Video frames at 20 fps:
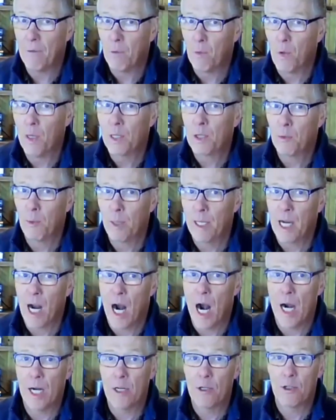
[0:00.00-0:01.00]
with
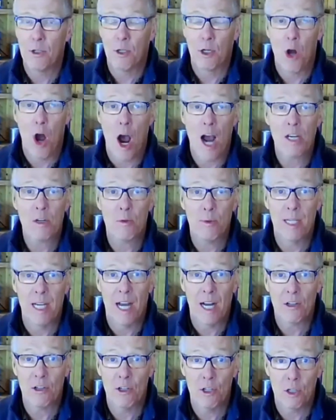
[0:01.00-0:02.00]
regard to cost
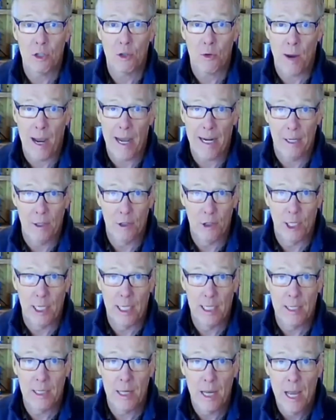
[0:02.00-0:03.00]
reduction
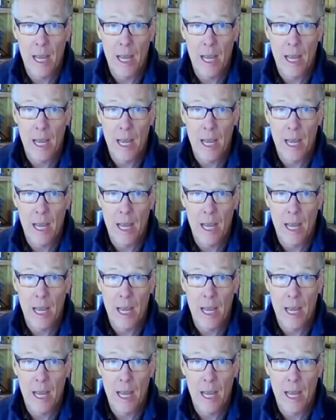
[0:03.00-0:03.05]
strategies